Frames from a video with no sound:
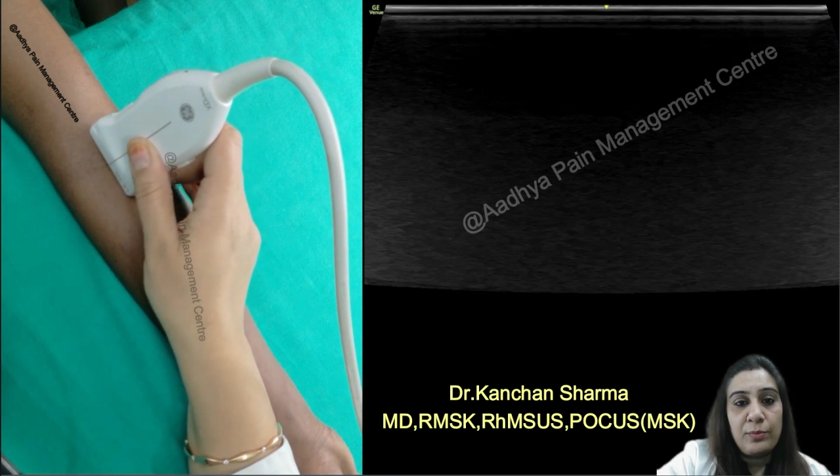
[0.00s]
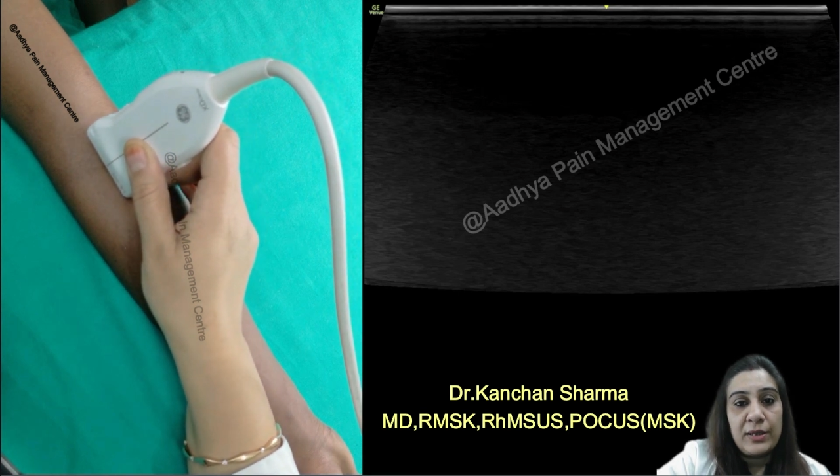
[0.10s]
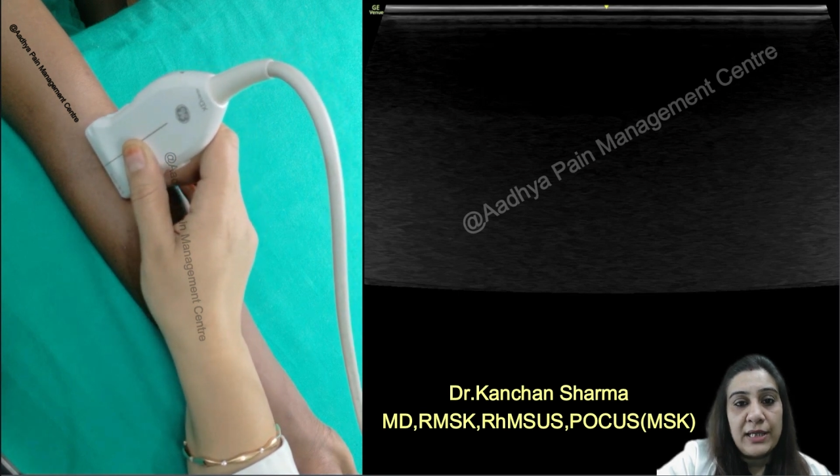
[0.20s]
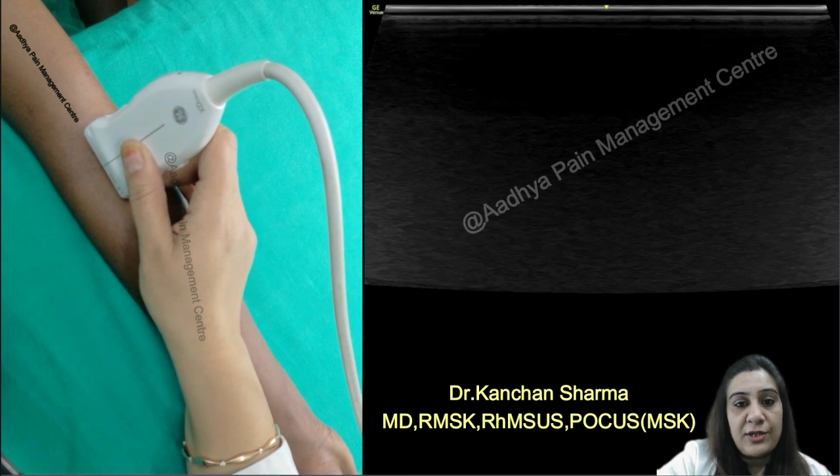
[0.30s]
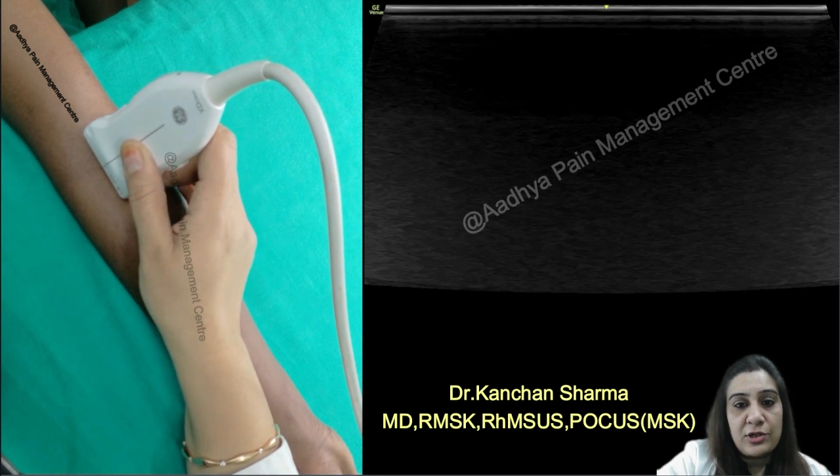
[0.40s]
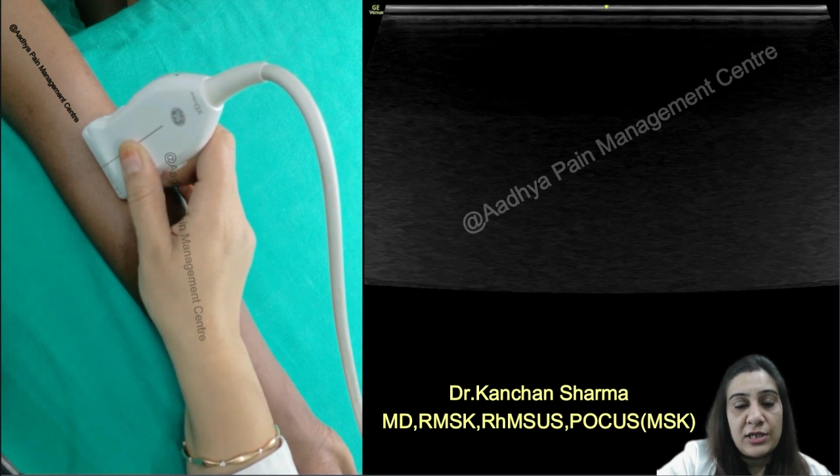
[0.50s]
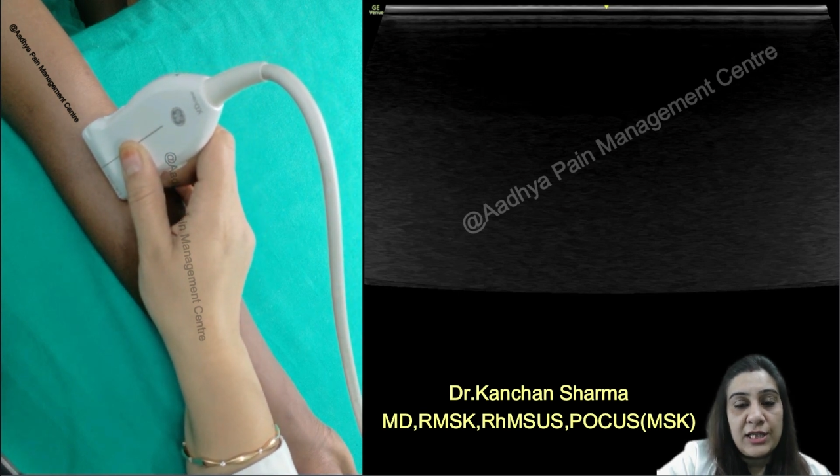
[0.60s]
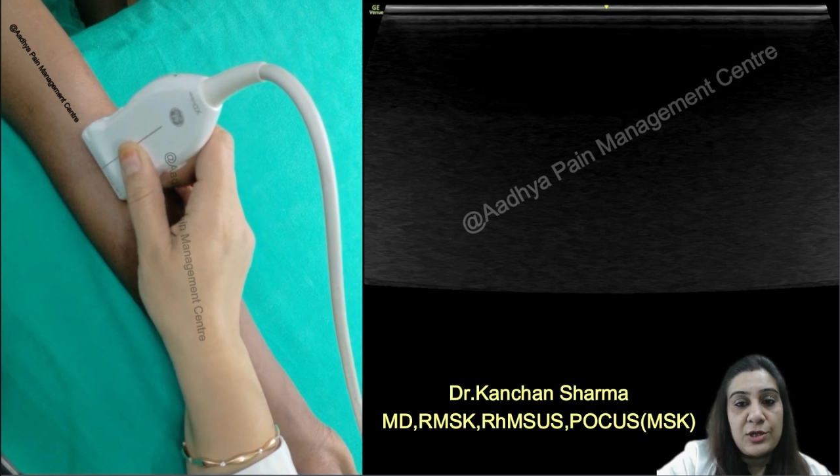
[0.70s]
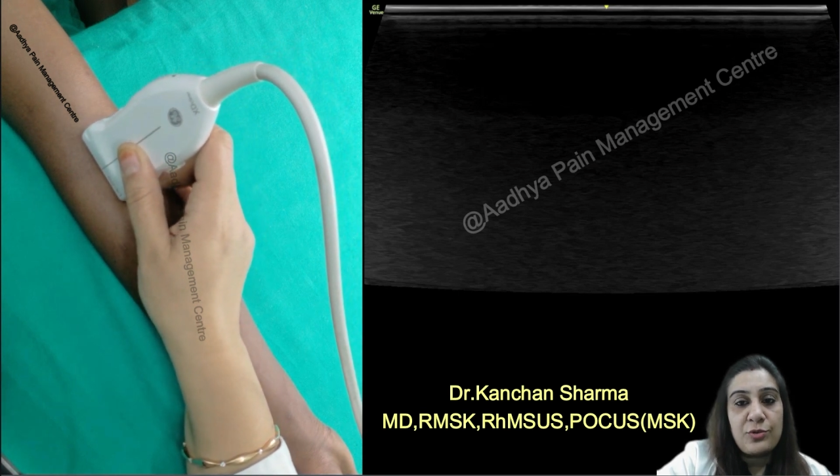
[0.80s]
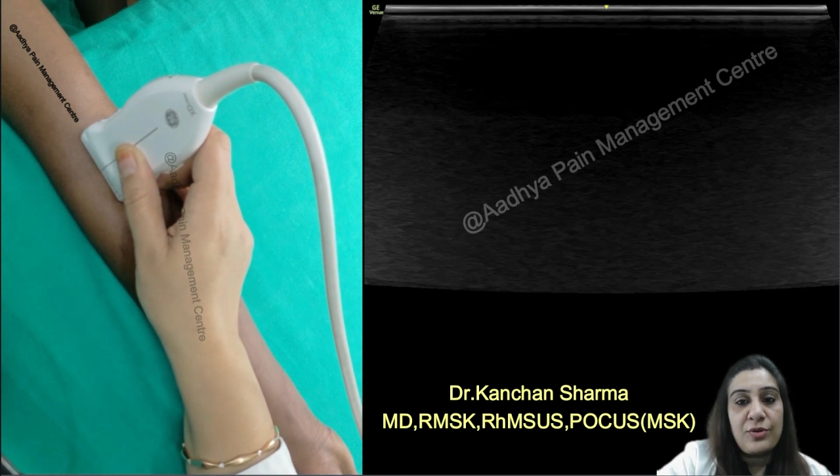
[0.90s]

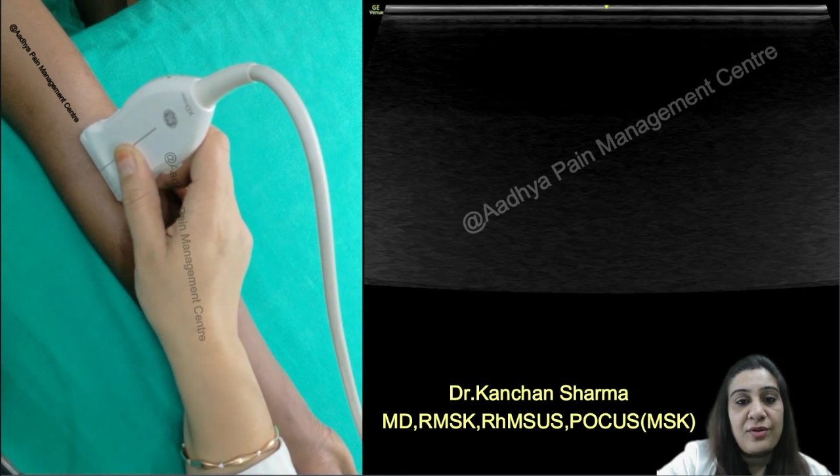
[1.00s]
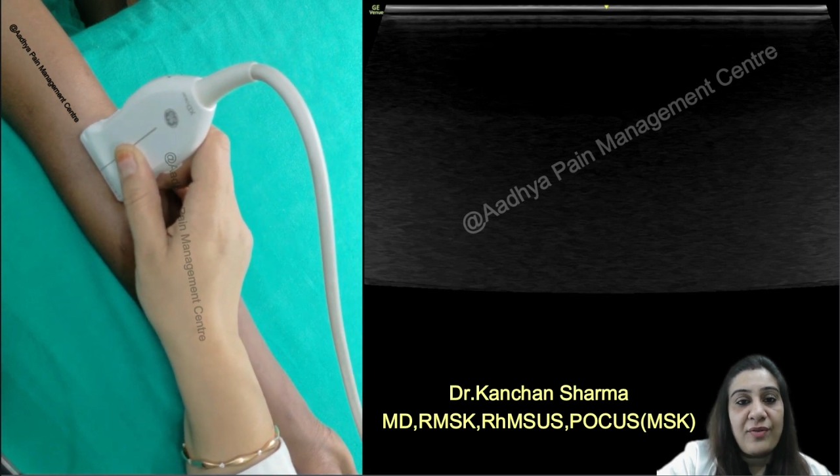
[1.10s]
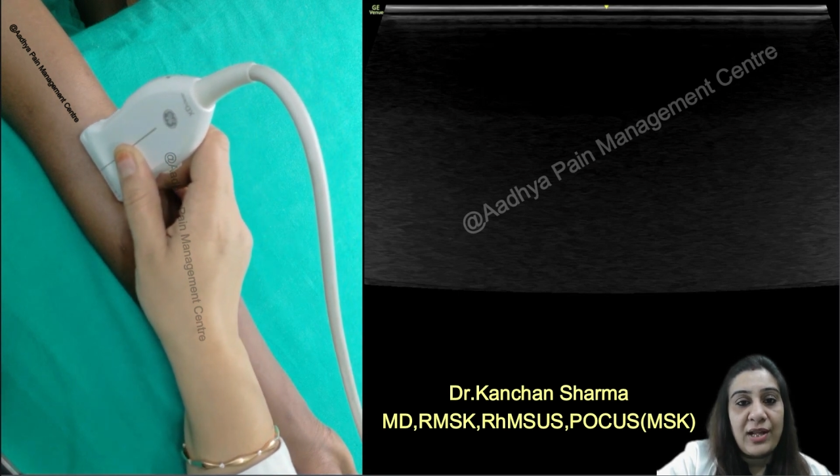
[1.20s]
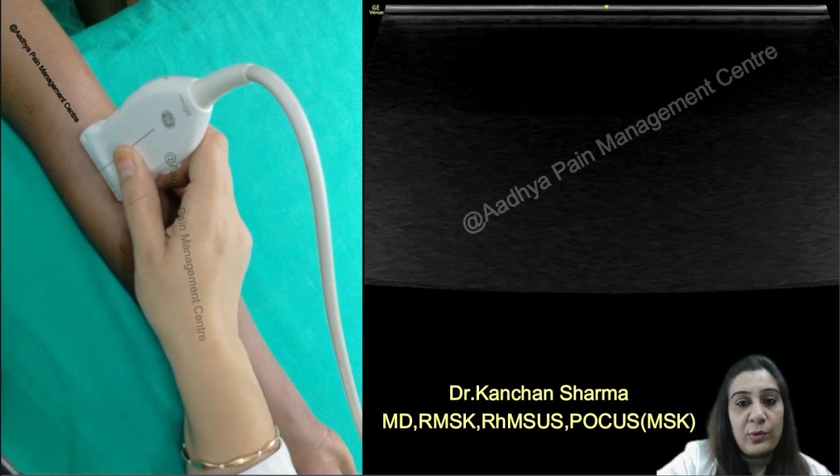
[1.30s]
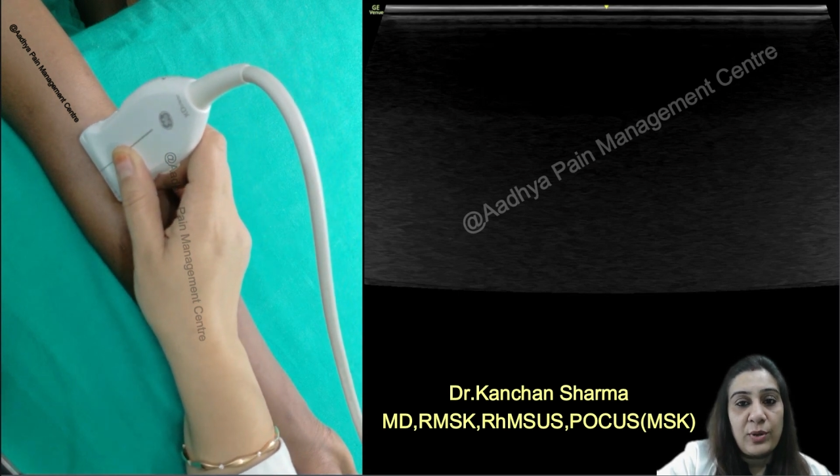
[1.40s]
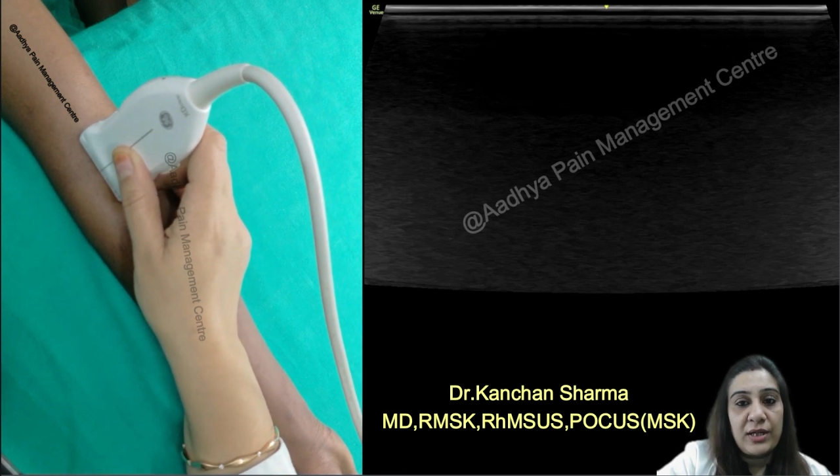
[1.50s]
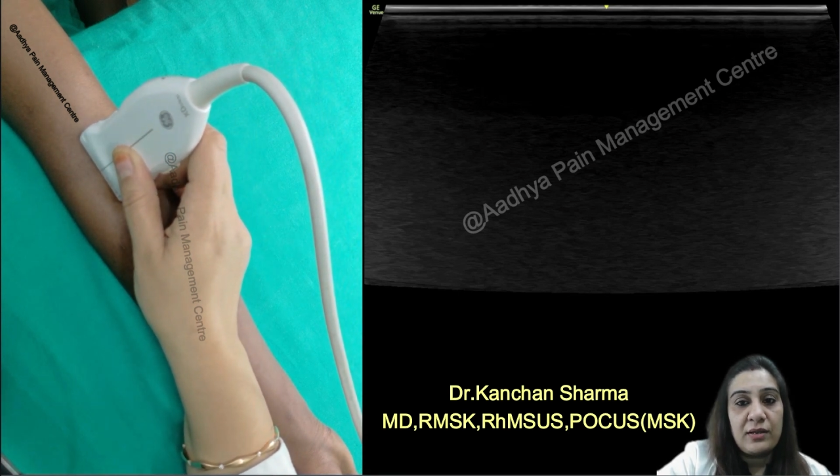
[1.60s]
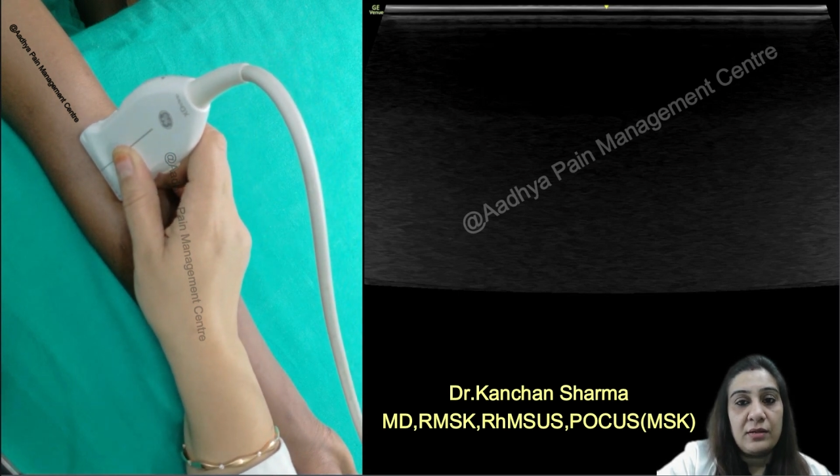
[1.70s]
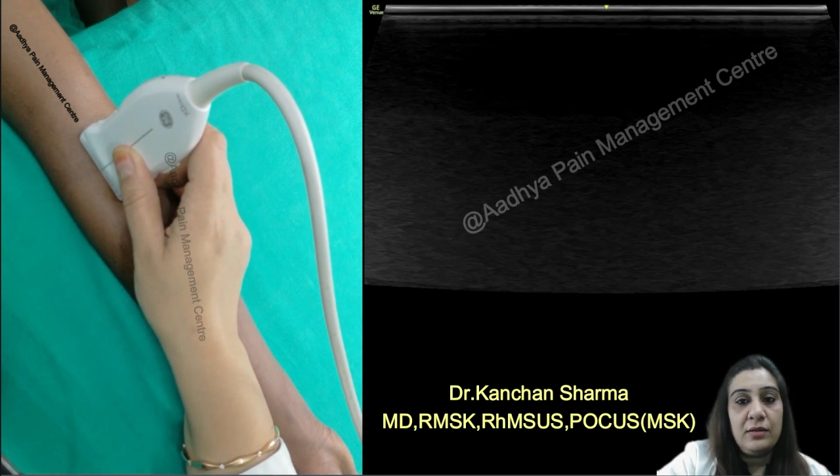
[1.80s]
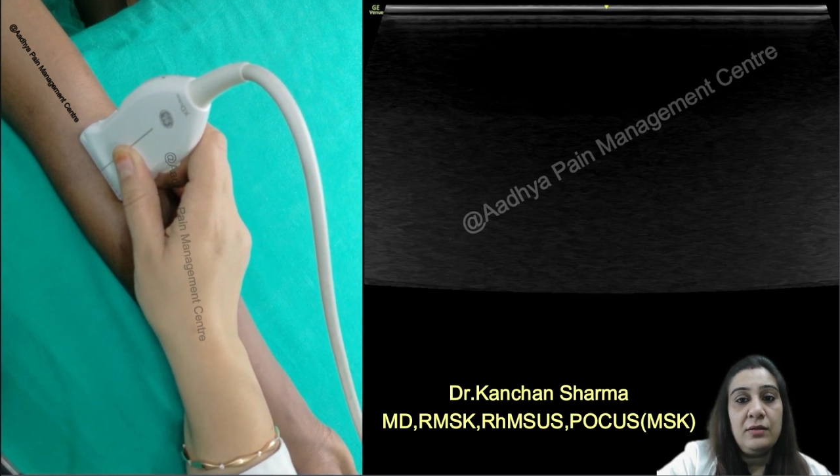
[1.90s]
laterally to evaluate
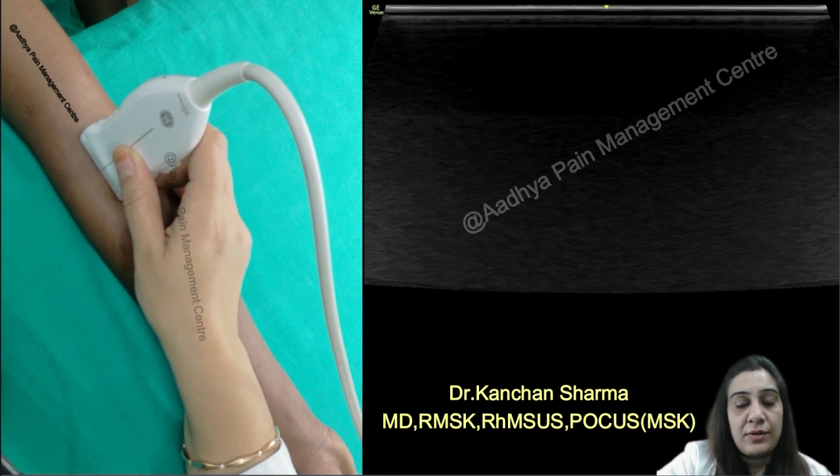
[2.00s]
the